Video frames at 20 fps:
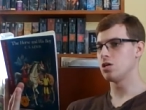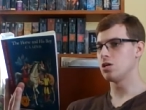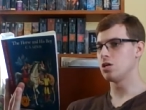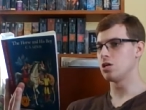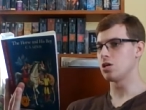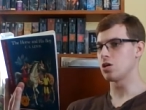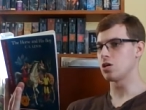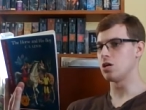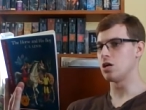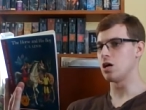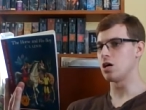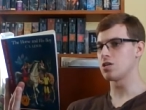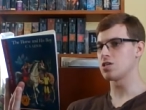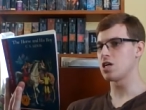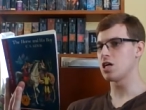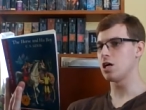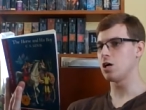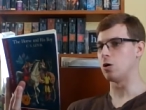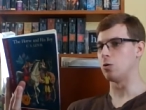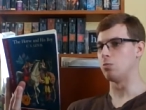He could not
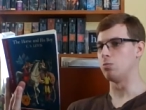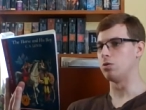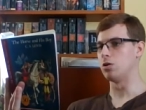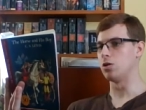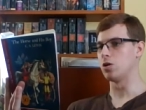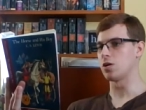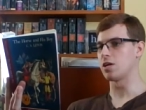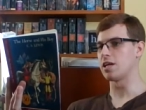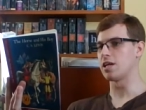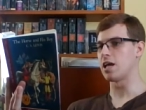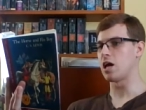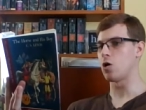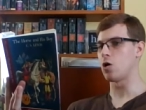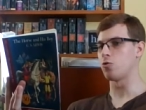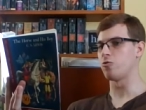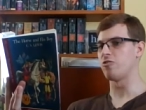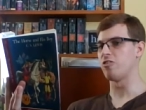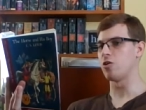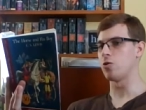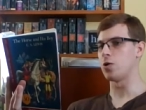help looking
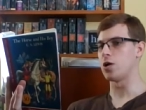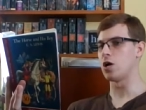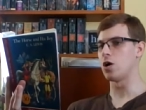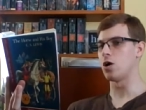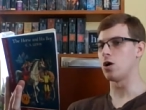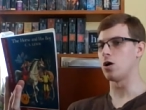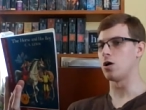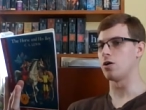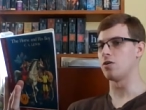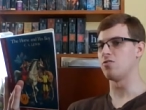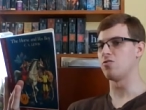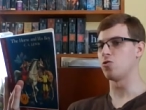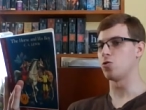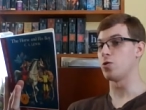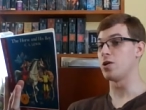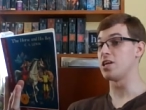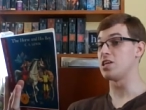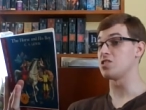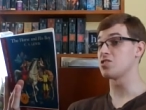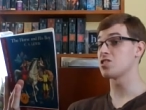out very hard for
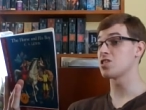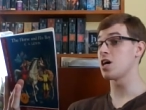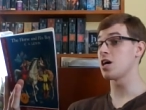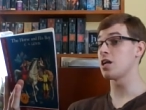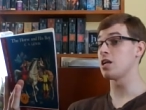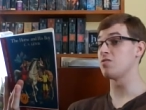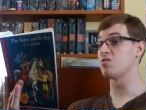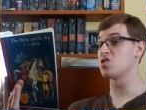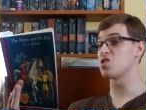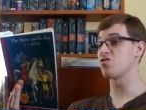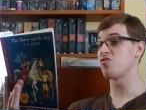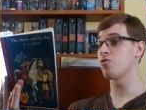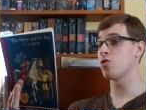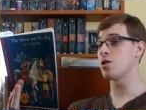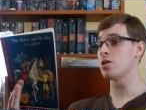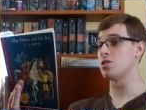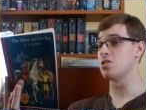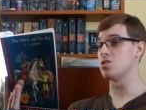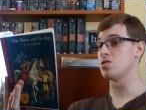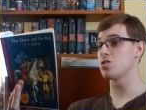any sign of his
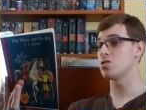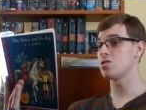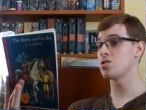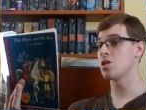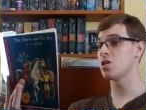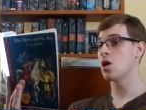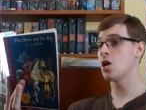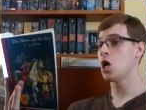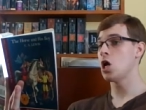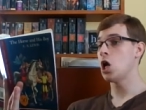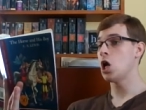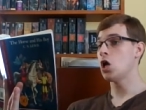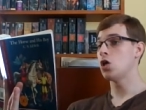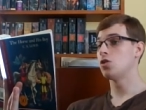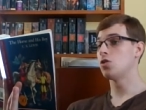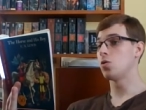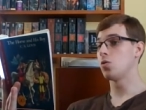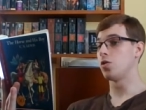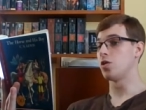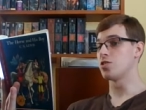friends
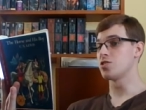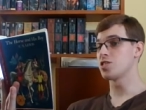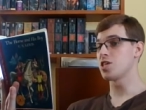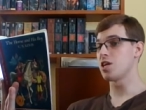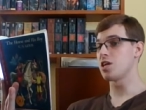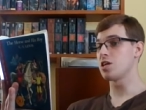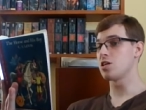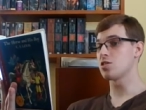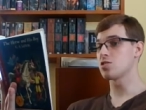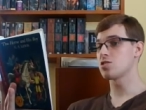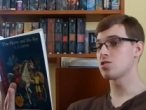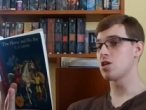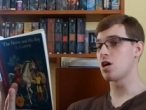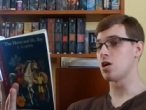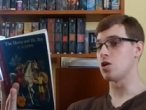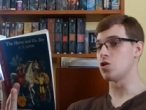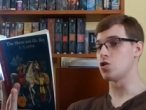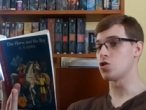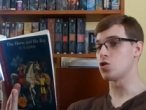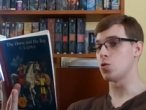though the setting
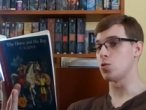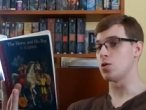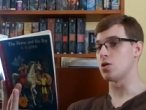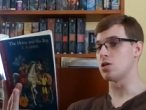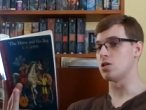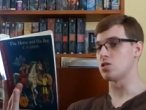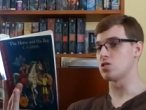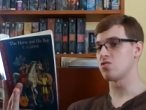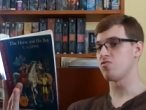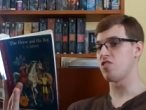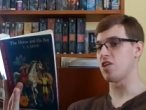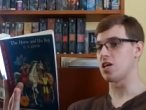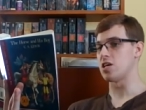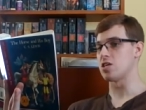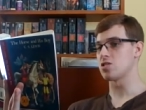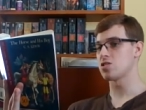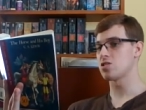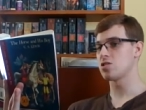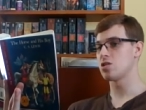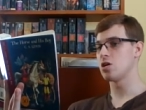sun shone in his
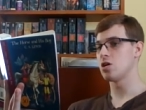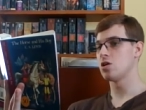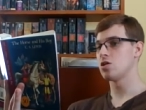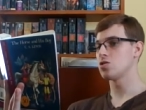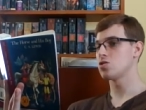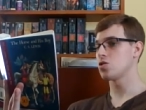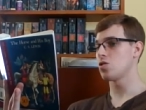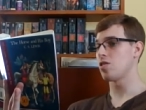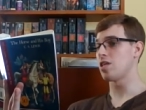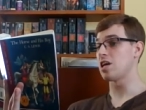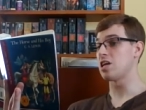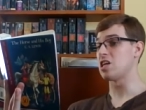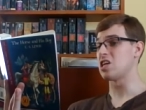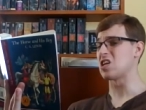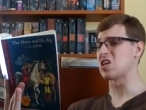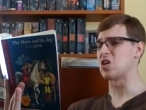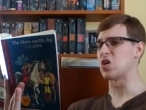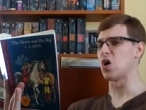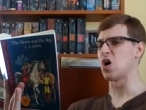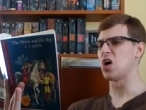face, so that he
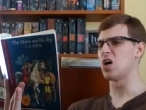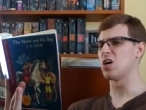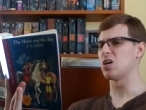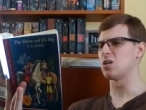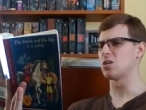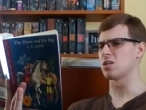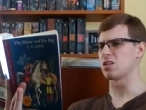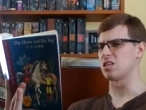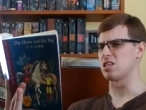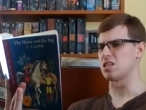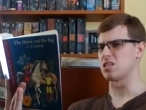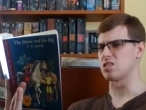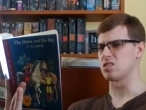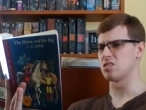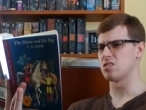could hardly